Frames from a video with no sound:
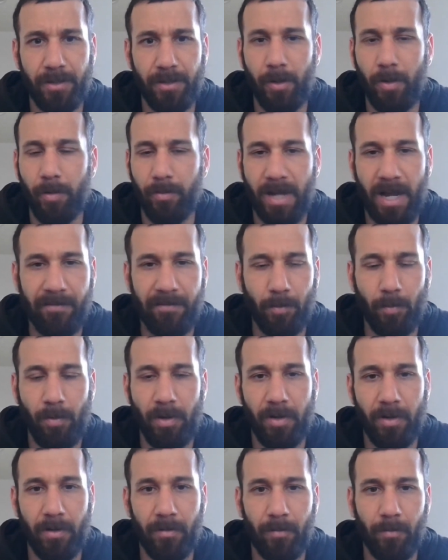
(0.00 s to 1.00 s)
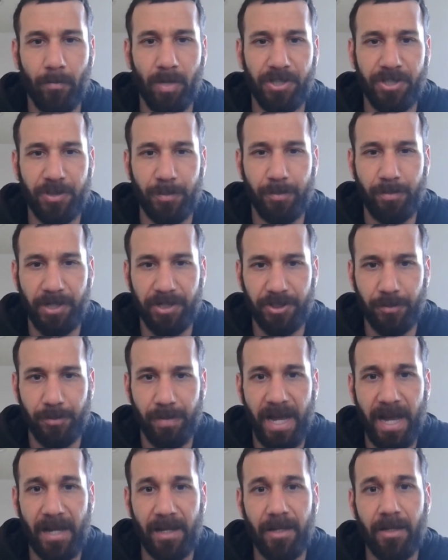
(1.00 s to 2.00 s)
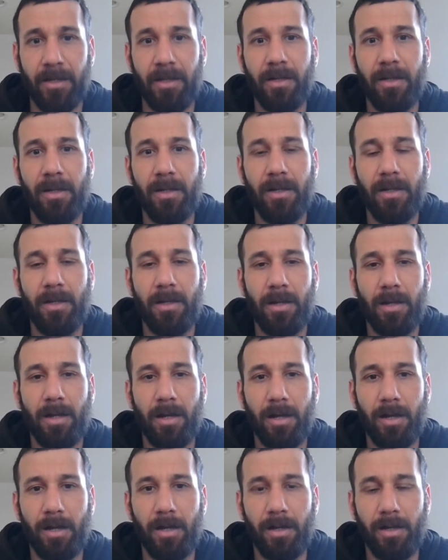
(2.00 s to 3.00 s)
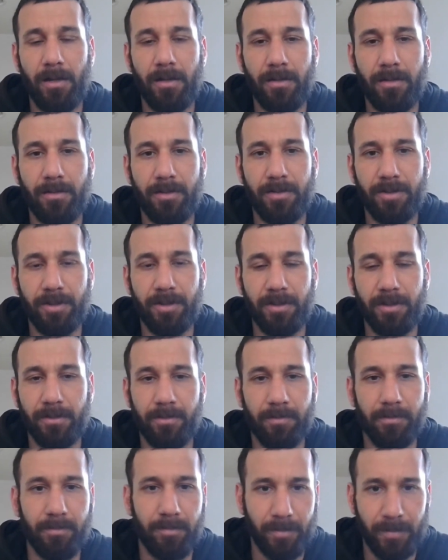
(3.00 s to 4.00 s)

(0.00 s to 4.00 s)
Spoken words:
You don't ever want to rush a pitcher back to,